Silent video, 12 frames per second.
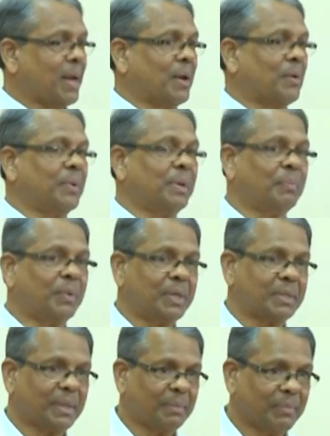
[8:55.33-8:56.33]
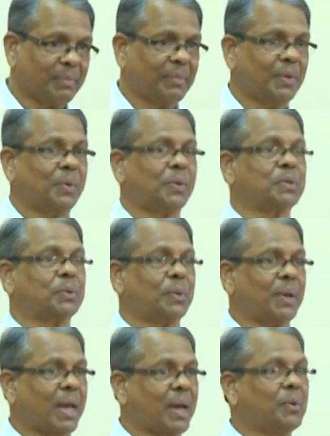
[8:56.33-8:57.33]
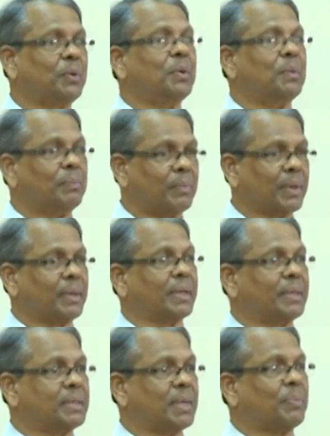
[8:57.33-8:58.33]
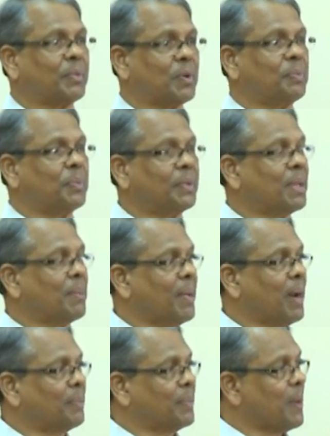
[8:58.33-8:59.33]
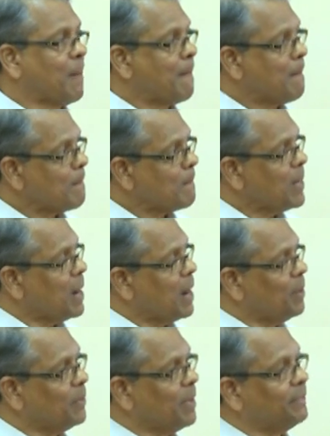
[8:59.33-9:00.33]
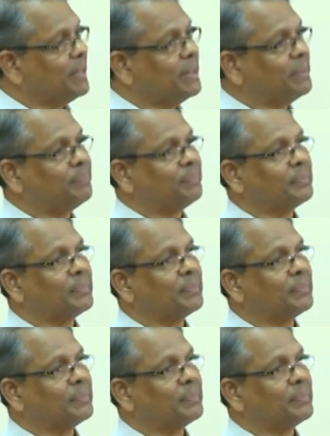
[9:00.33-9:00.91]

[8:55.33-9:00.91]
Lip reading: Now in Buddhism, we also have concept of punya papa. However,